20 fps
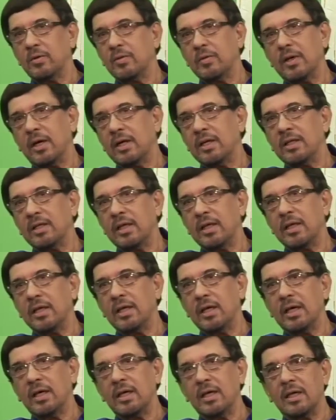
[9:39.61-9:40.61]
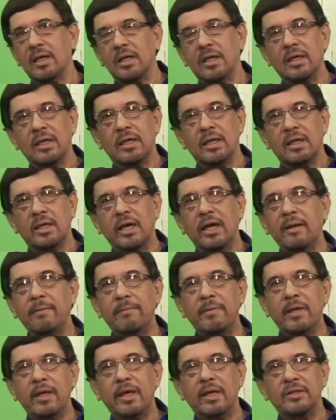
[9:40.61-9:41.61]
are the
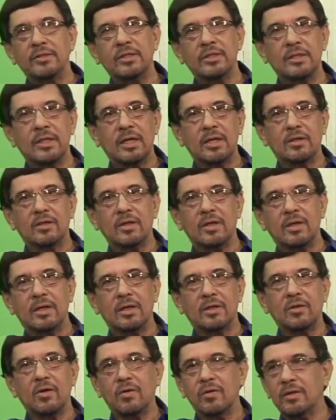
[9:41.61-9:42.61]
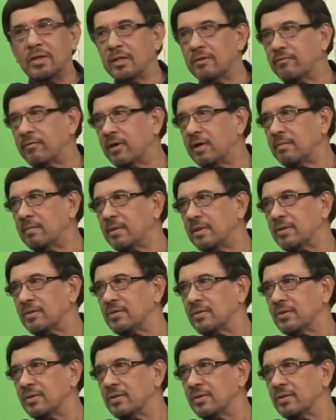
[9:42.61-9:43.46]
NPAs? These are coconut farmers.